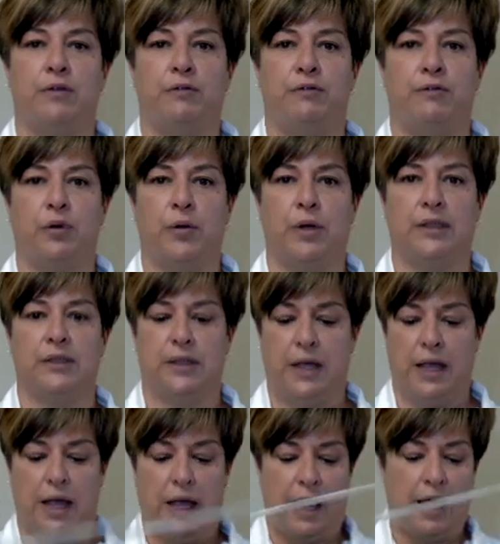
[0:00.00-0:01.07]
fluid.
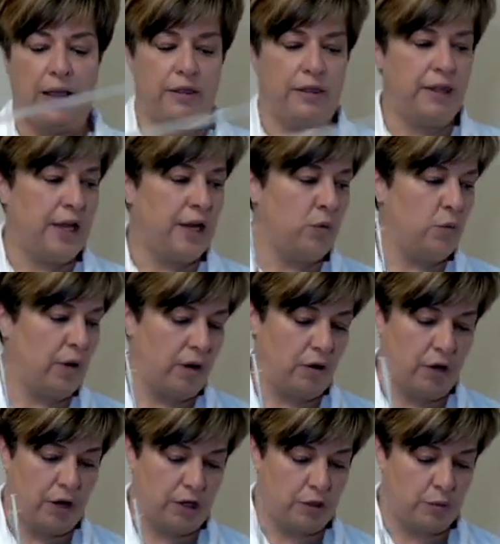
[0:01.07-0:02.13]
And then we are
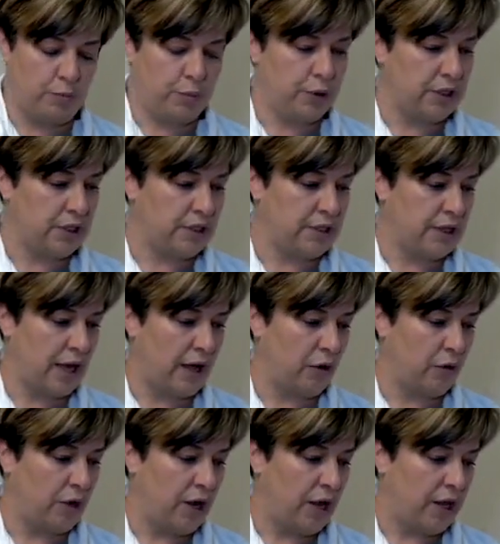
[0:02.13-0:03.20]
going to put it
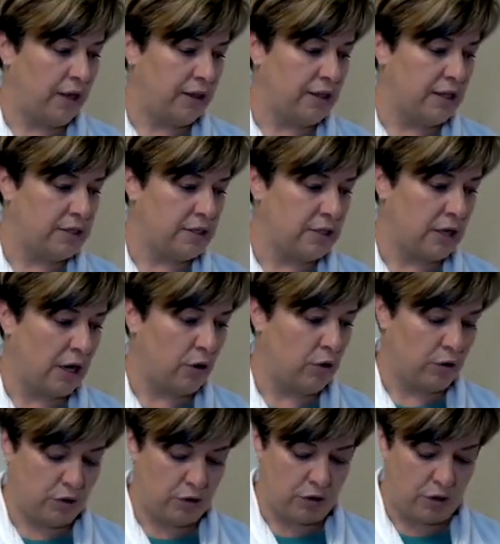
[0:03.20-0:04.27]
down. This is our
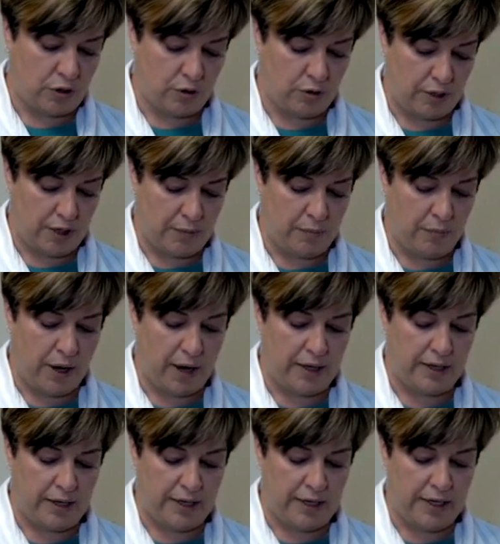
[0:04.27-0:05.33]
control. It
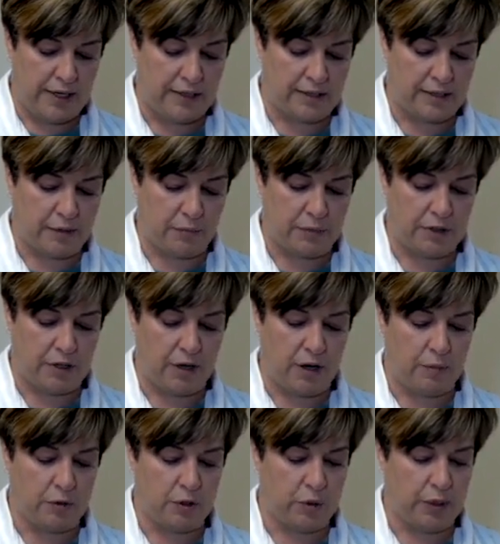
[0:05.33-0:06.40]
might need some
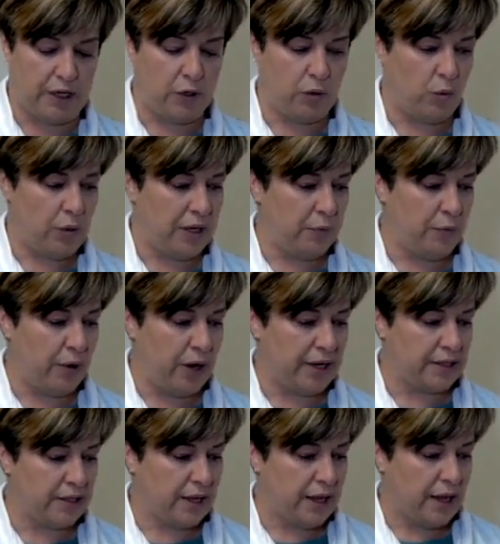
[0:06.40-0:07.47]
time to
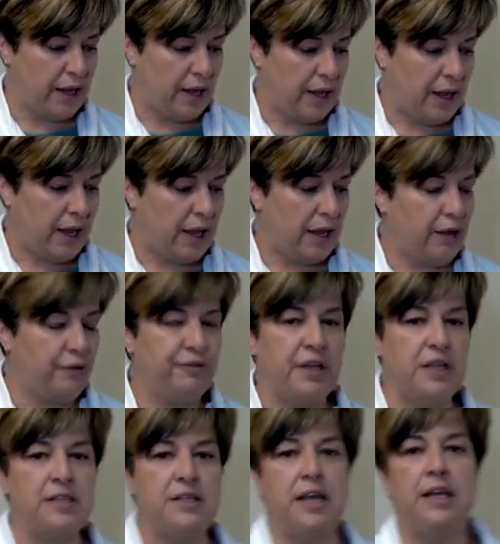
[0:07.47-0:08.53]
equilibrate. If
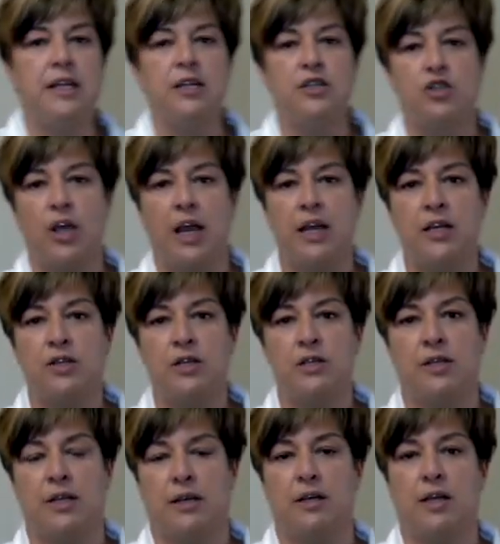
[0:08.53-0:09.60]
there's any
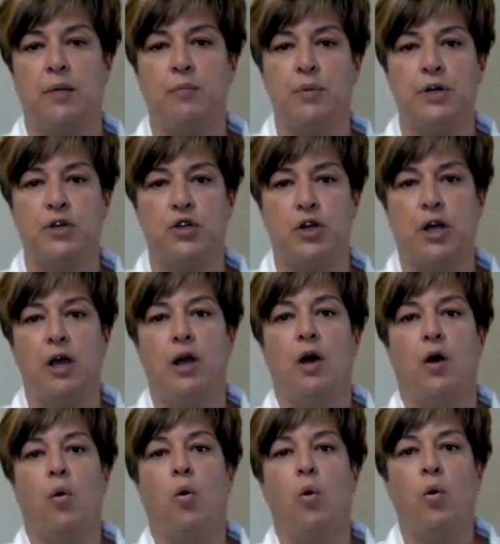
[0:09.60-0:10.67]
changes in temperature
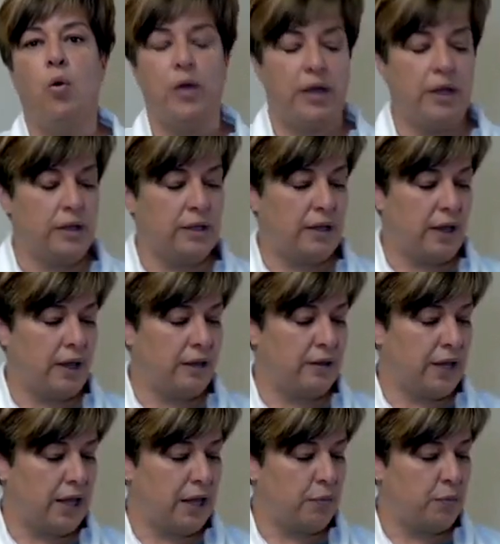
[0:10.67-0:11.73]
or in
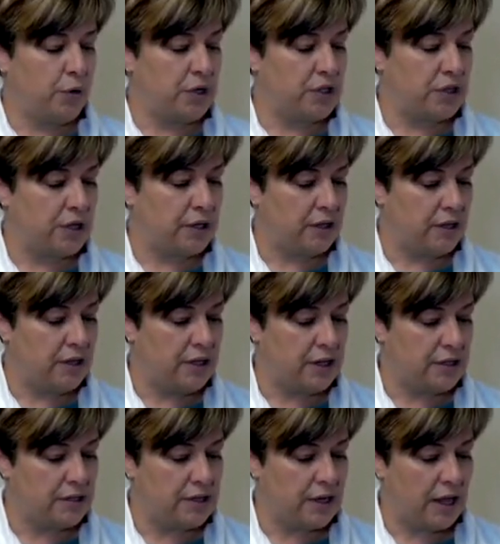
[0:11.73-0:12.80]
the air pressure,
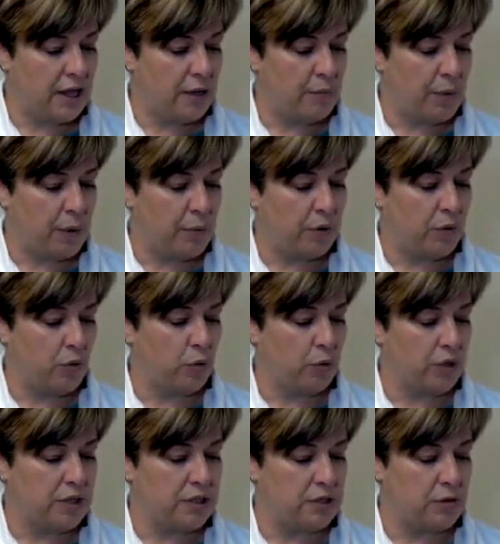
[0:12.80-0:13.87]
this air bubble or
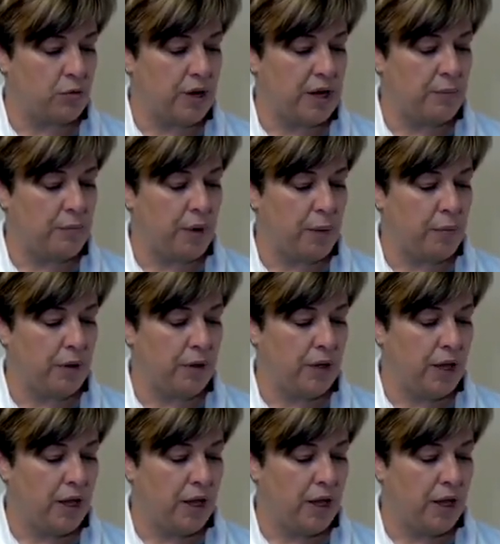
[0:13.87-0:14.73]
this red bubble,